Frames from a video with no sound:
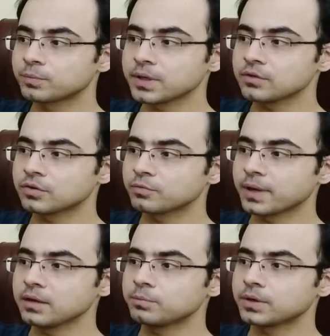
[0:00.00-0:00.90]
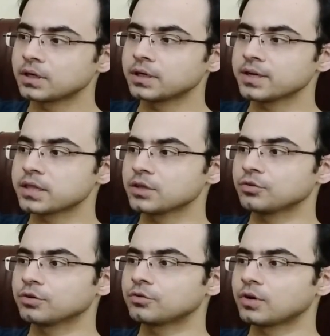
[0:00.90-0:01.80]
piece of paper that
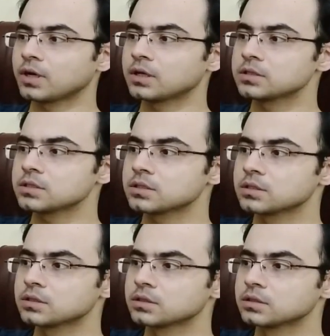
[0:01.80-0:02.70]
says you're trans.